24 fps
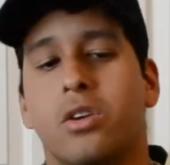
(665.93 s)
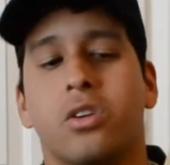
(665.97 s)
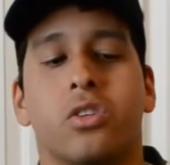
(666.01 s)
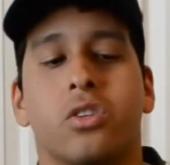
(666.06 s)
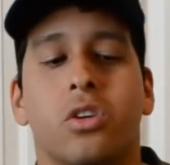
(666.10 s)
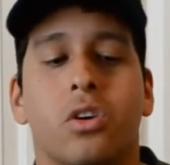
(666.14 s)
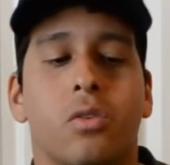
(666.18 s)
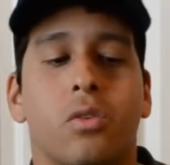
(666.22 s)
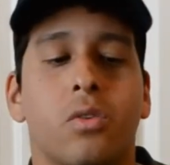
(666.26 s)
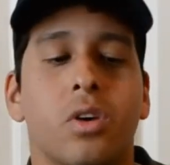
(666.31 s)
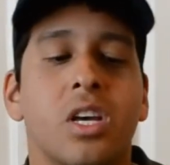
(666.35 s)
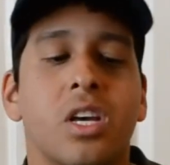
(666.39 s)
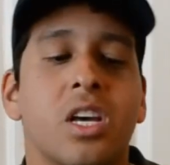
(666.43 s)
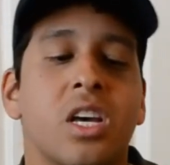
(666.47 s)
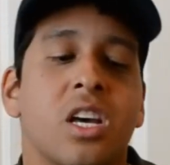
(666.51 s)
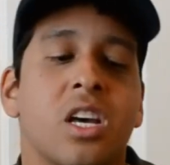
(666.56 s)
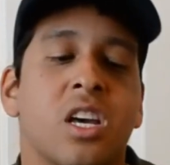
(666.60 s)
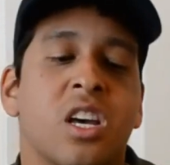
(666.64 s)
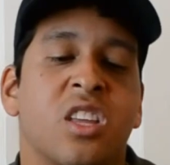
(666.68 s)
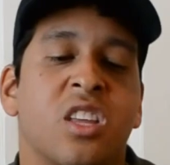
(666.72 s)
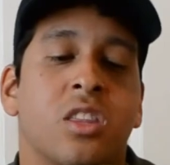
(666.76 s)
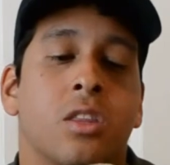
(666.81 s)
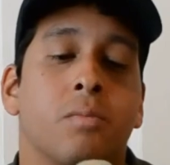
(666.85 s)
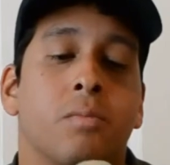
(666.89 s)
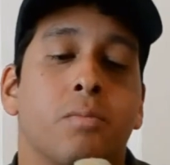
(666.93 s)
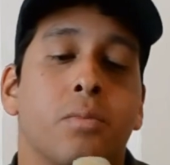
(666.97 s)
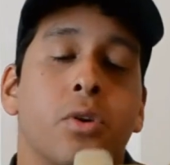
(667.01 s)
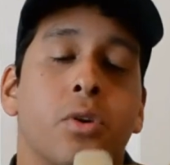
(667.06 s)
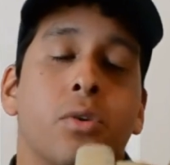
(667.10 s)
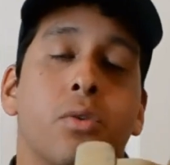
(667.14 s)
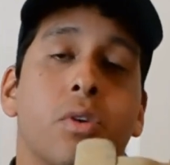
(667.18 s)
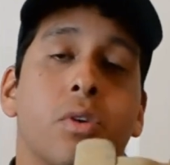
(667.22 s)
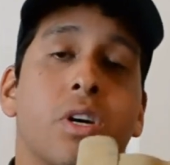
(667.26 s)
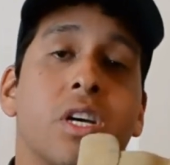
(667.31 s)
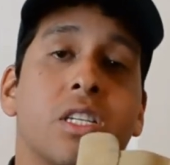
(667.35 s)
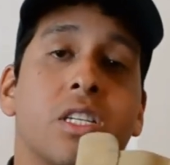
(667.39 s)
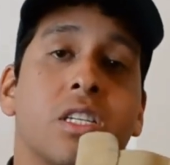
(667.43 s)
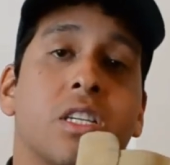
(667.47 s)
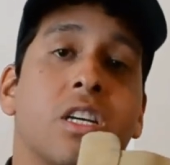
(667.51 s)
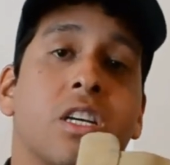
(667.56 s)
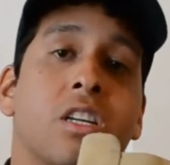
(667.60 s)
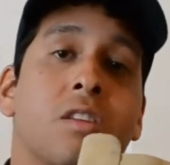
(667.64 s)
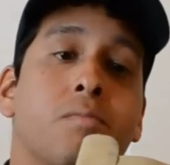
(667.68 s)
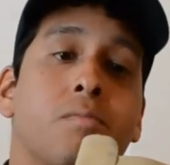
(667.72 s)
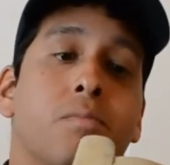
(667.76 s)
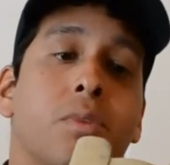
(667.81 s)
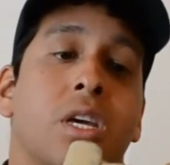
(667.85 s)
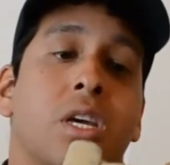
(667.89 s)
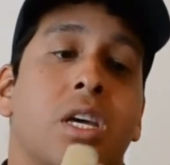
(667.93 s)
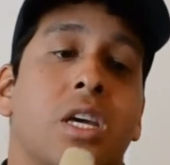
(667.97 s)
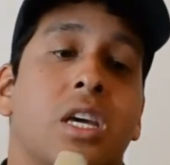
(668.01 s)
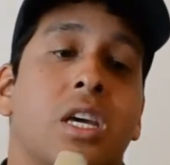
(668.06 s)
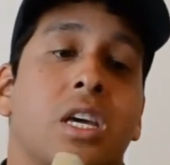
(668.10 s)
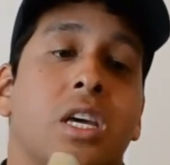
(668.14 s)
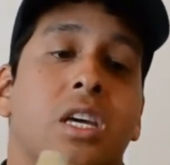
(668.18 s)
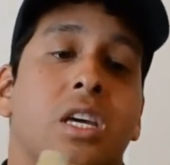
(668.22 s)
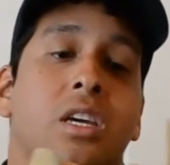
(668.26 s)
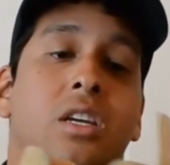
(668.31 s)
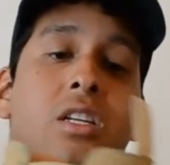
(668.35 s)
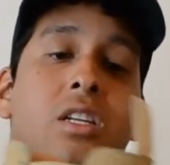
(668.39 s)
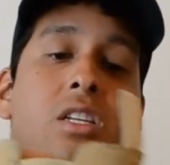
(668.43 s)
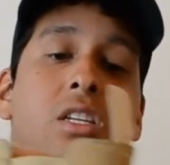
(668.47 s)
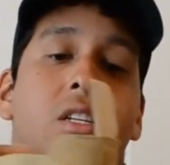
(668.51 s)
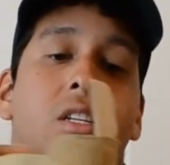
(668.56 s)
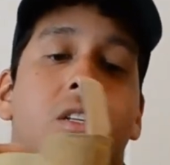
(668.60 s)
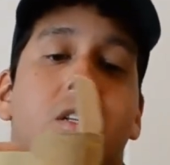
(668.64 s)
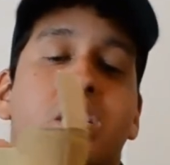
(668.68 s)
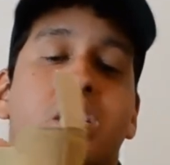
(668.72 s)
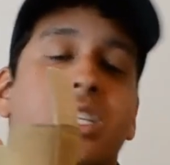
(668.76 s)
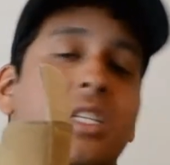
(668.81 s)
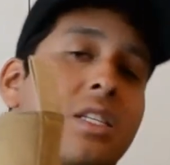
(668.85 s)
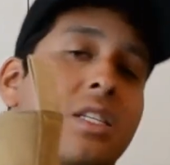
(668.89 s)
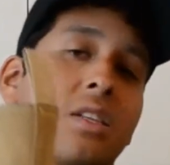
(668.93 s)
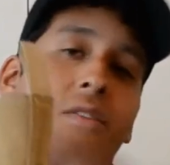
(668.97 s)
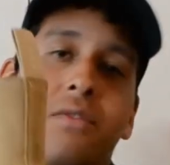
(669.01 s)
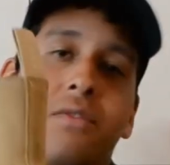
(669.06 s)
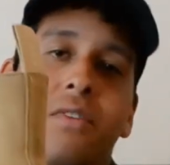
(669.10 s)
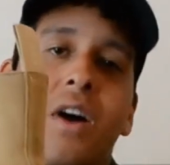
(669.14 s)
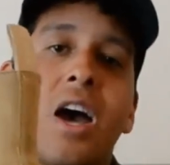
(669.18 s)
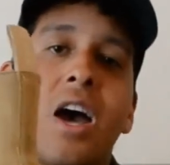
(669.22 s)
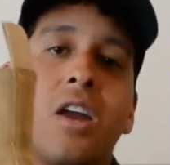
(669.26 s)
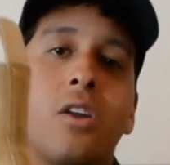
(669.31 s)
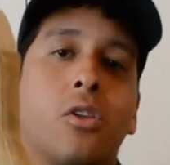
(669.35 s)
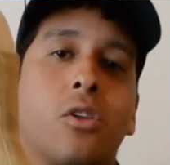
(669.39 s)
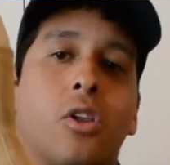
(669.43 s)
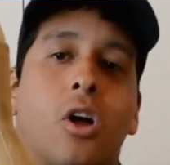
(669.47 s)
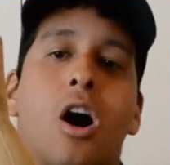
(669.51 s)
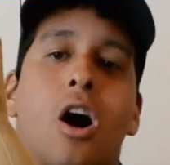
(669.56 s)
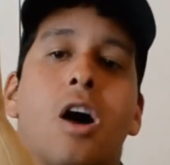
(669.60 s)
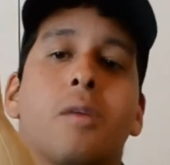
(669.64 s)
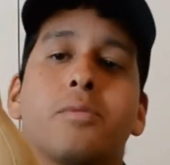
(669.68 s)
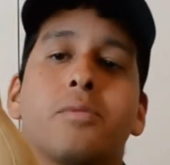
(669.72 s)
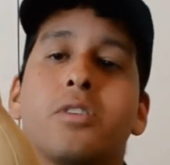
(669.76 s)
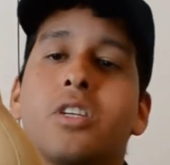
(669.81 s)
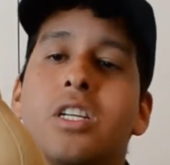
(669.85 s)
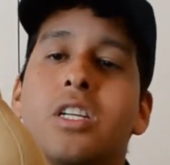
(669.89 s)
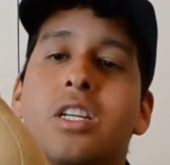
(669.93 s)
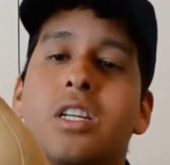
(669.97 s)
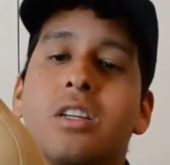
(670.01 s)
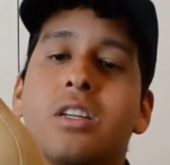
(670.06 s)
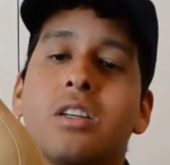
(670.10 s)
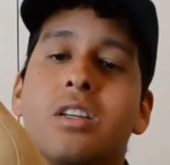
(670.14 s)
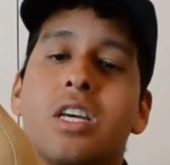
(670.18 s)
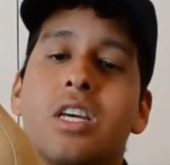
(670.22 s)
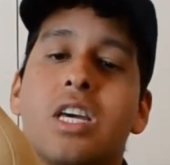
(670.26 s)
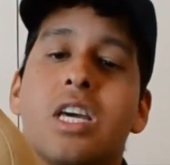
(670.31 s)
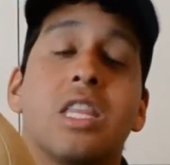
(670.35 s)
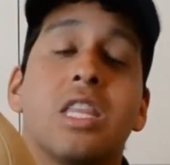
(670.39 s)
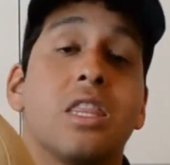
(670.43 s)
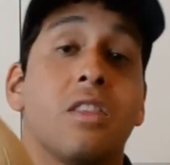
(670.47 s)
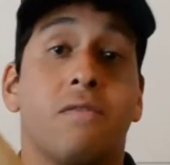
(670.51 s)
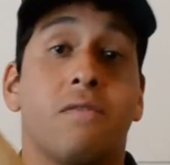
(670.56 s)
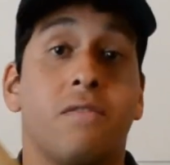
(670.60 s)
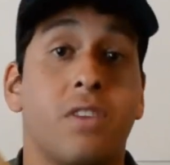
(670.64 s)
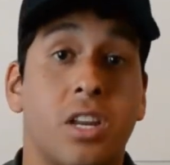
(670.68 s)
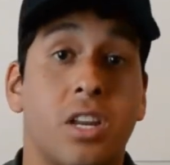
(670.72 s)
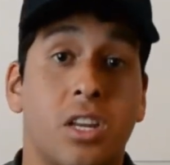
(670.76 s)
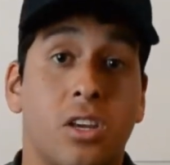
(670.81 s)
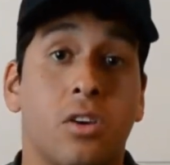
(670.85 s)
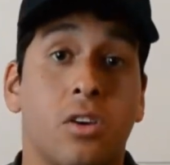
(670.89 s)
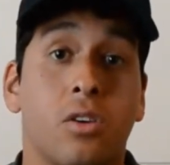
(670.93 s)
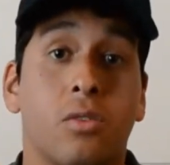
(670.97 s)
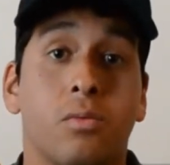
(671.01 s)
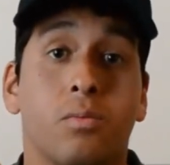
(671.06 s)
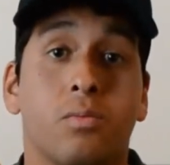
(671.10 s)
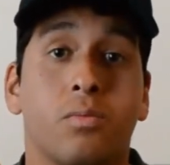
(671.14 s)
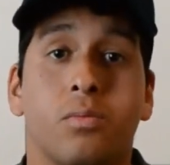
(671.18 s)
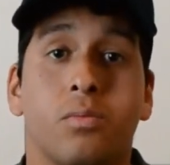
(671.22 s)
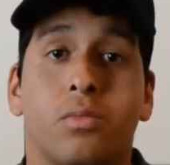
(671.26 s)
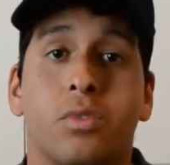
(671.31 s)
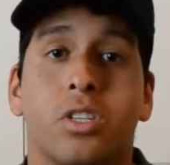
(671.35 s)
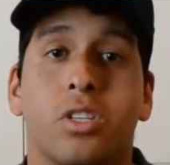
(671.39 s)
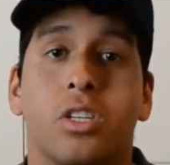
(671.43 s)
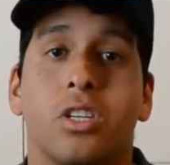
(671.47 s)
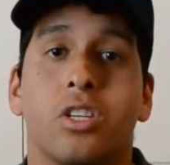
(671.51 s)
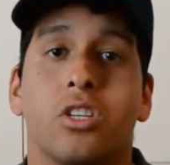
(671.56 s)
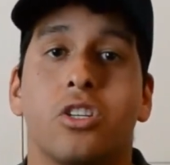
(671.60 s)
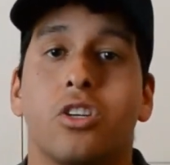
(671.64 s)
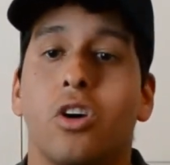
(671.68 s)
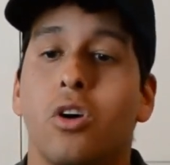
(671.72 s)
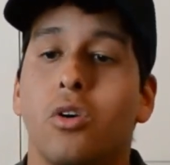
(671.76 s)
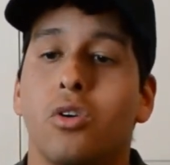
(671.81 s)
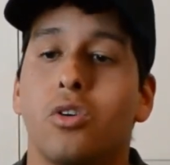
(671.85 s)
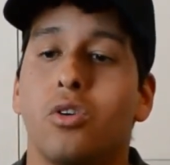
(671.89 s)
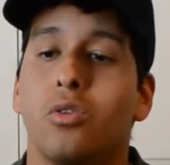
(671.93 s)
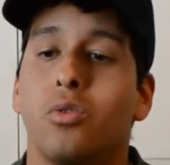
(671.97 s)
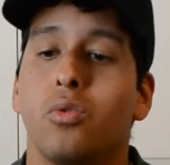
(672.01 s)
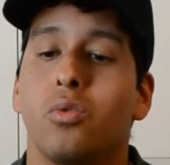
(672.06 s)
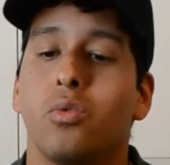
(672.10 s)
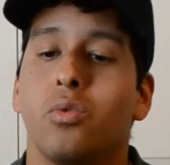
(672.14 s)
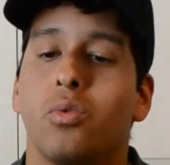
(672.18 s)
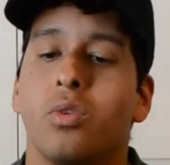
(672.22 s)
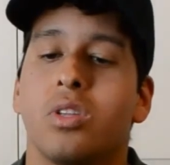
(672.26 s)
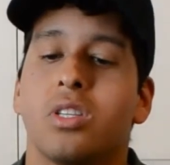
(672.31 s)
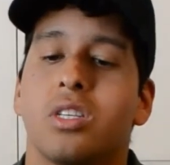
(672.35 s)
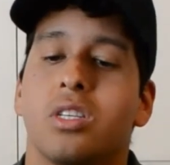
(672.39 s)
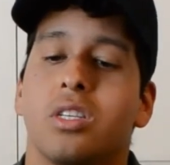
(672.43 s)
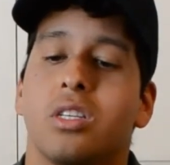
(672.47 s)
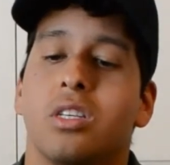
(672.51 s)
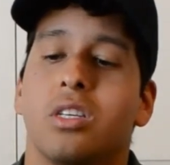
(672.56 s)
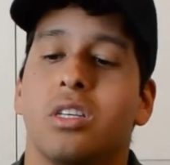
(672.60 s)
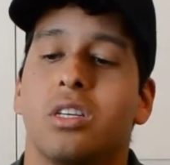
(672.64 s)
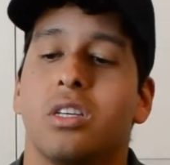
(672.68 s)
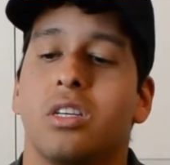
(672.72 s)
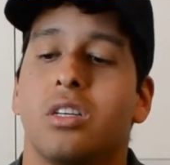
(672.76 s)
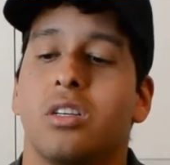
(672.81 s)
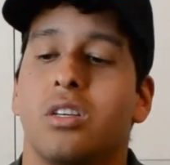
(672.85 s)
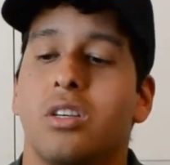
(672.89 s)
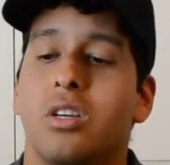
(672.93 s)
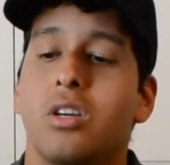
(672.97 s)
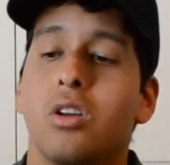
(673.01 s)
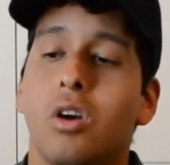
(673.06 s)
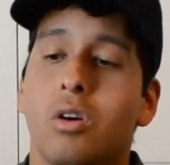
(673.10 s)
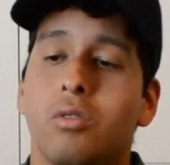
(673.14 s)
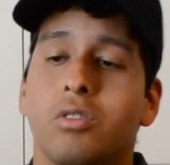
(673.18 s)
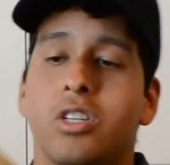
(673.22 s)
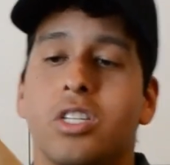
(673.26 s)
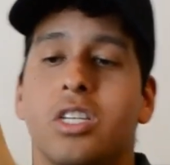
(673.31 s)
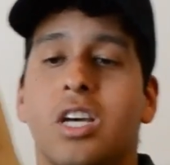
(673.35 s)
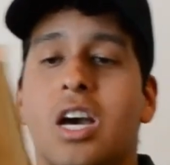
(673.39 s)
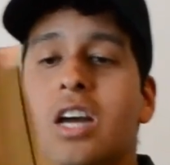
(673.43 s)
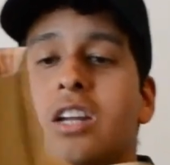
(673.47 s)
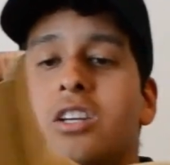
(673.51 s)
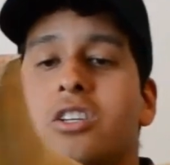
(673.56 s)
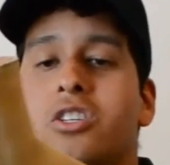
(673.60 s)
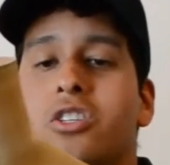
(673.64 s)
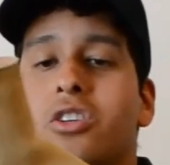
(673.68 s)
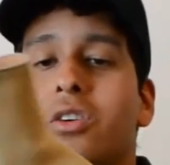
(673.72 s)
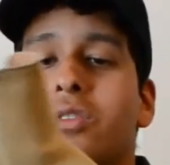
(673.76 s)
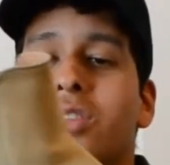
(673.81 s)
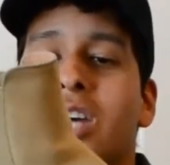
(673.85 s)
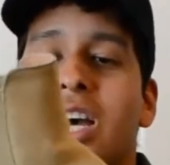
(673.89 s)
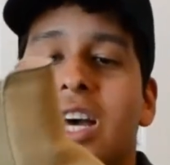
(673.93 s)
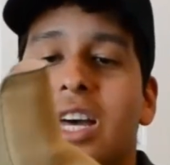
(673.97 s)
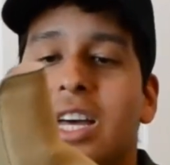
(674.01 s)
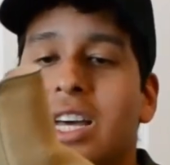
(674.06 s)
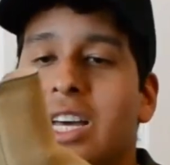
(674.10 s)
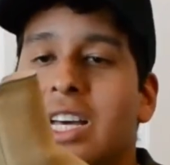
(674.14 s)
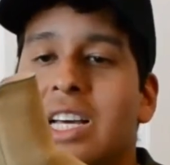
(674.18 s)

So the boot is going to be just the final option in the video to show you to, just kind of show that